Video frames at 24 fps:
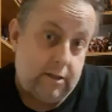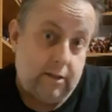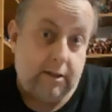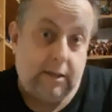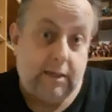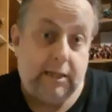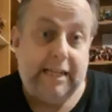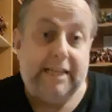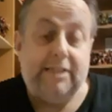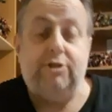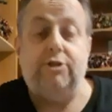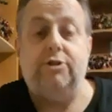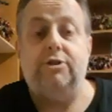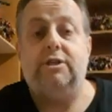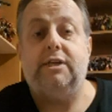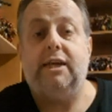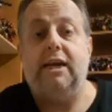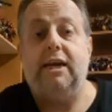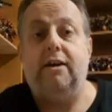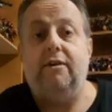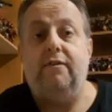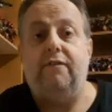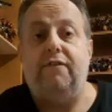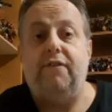legend
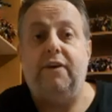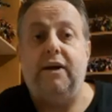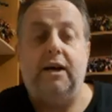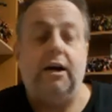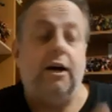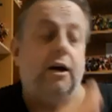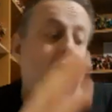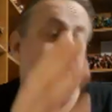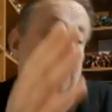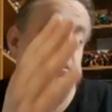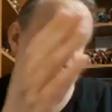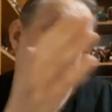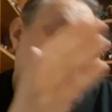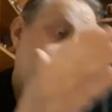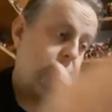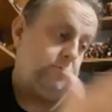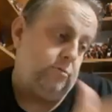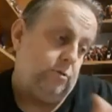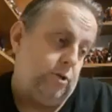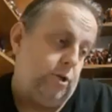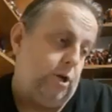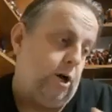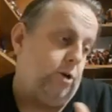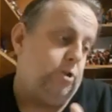scale figure,
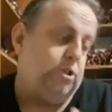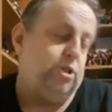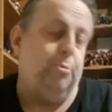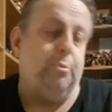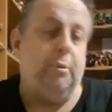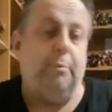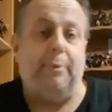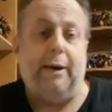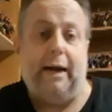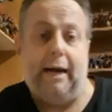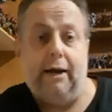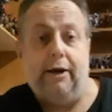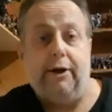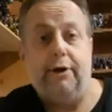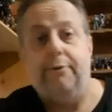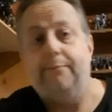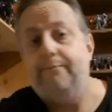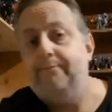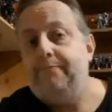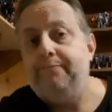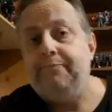got to be Pangu.